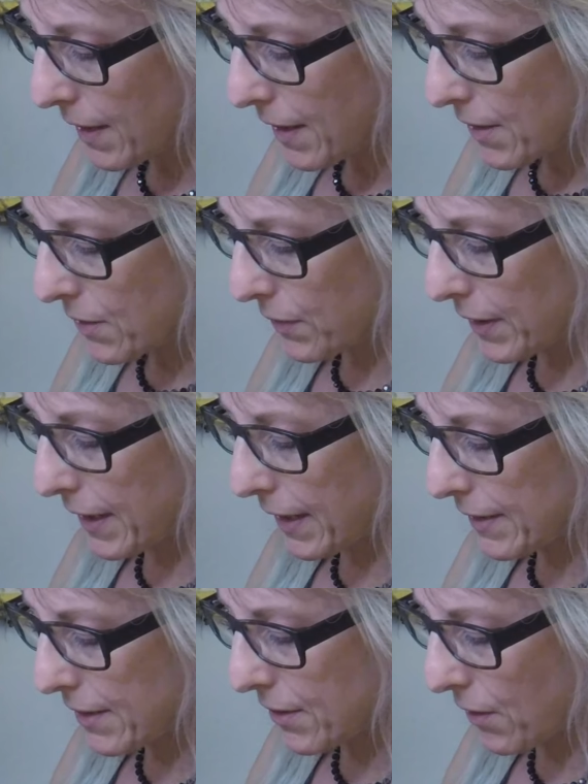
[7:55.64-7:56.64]
So to
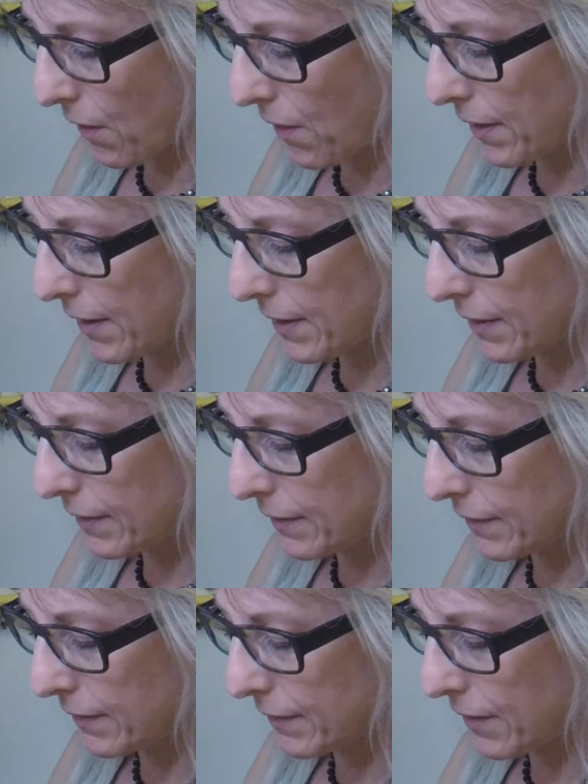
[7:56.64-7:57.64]
get started,
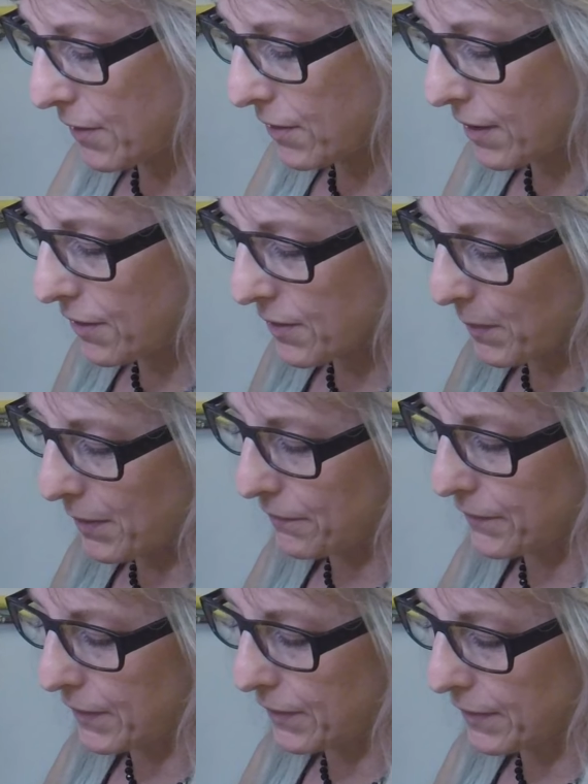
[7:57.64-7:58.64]
I usually use my
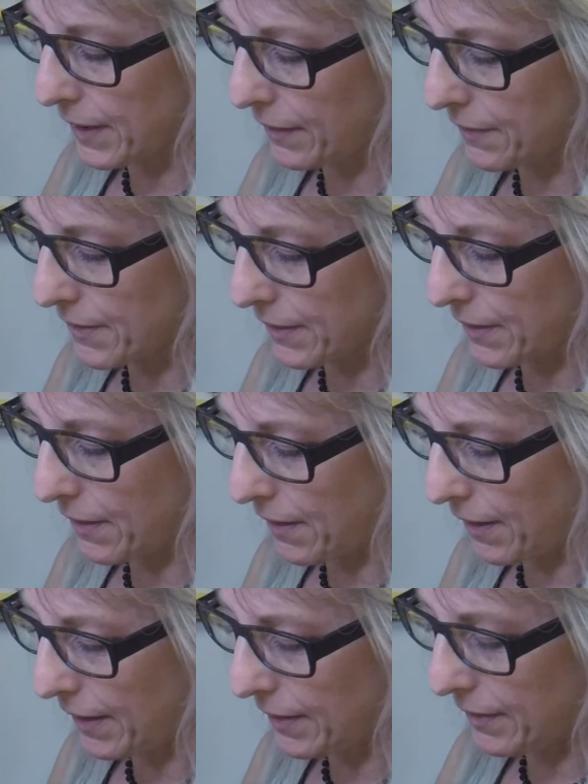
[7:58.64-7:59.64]
fingernail as a
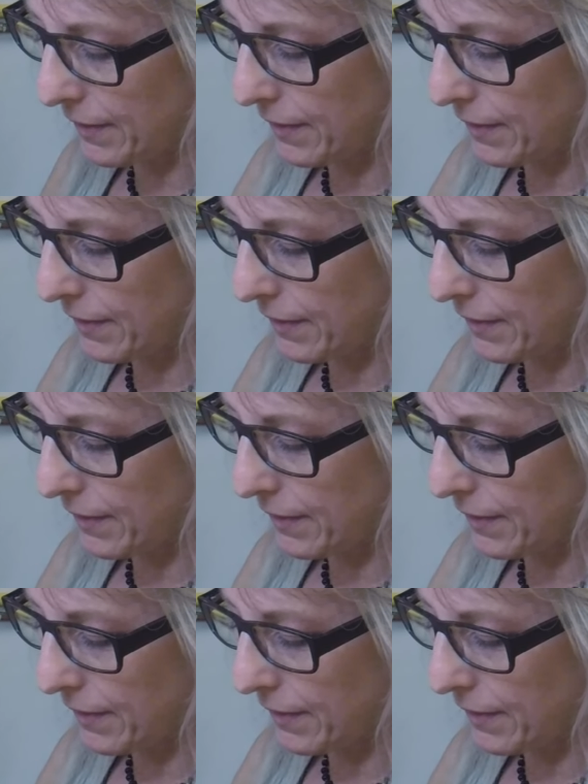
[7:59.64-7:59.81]
guide.